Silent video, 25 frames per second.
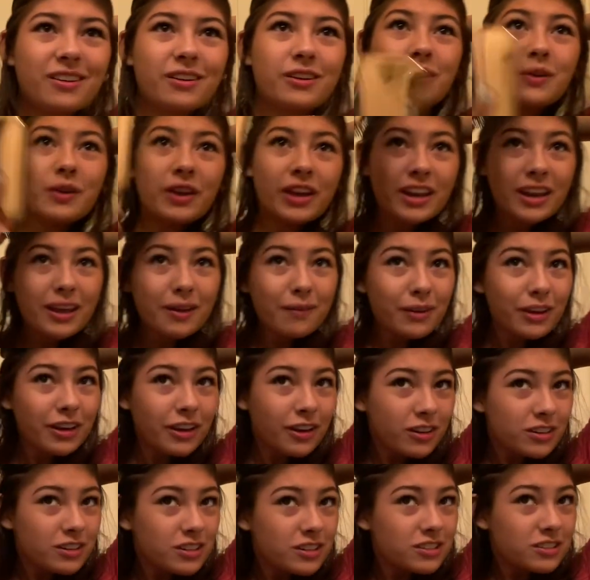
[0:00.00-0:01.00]
are you kidding me?
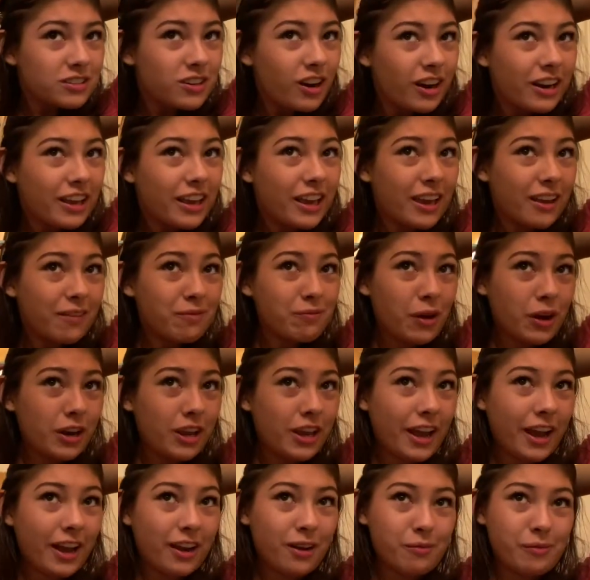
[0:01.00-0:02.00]
You're just trying to get
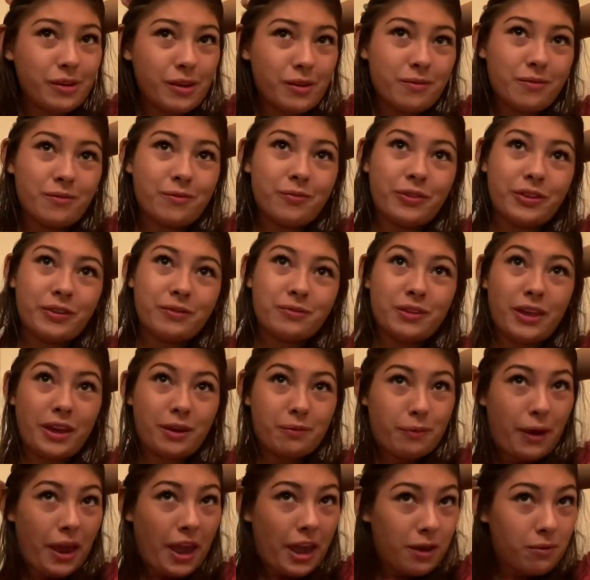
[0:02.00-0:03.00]
money out of me.
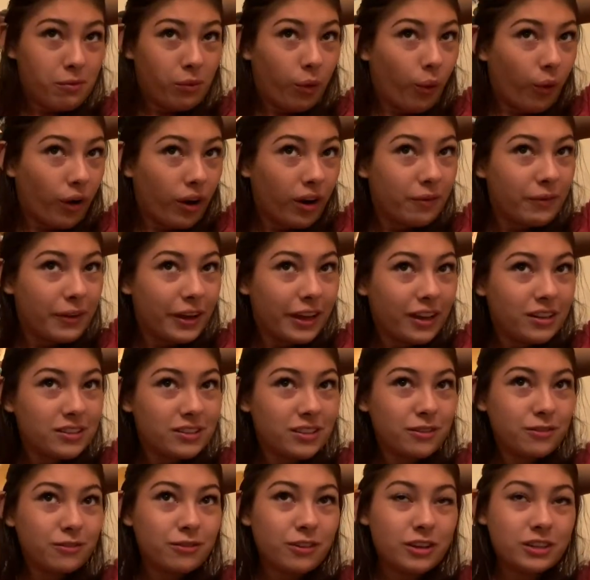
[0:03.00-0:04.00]
Like, pay more because
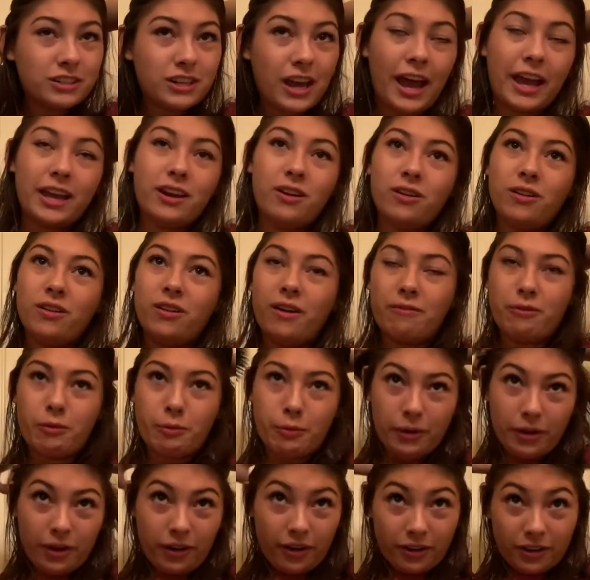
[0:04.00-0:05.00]
of a title of the
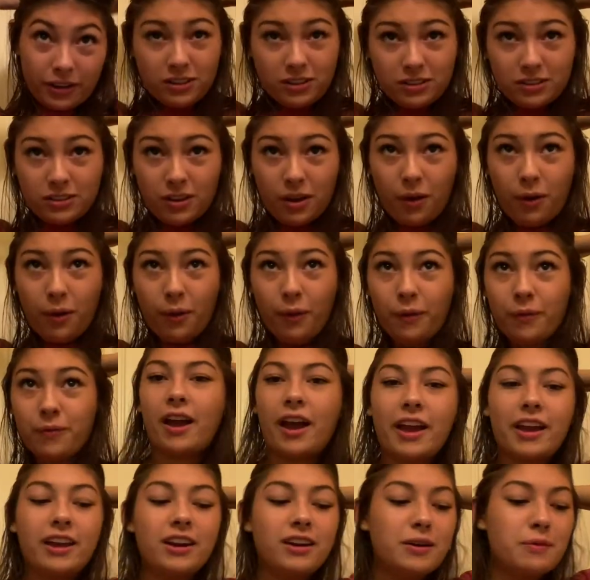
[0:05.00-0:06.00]
book. So
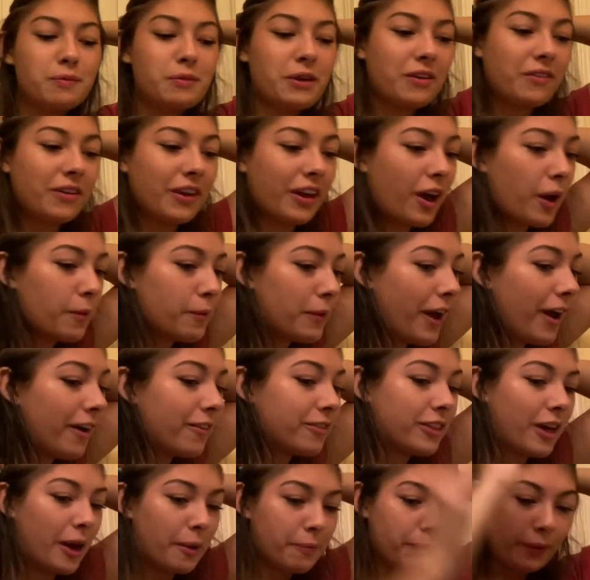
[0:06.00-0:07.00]
I ended up giving up at that